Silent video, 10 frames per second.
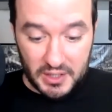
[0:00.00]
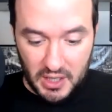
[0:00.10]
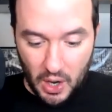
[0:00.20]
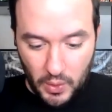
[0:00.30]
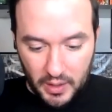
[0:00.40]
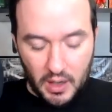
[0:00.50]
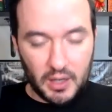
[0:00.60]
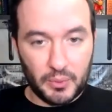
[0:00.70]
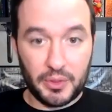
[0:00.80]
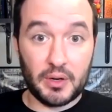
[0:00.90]
going on
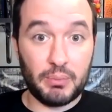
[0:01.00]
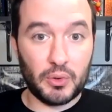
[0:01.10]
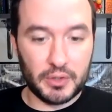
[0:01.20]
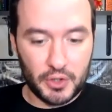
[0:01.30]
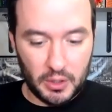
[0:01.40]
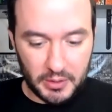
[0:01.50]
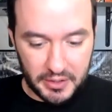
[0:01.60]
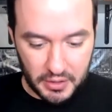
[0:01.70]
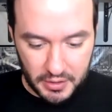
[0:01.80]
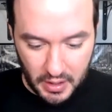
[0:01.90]
with your Portland
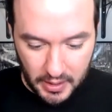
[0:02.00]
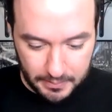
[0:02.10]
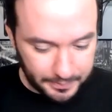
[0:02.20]
Trailblazers.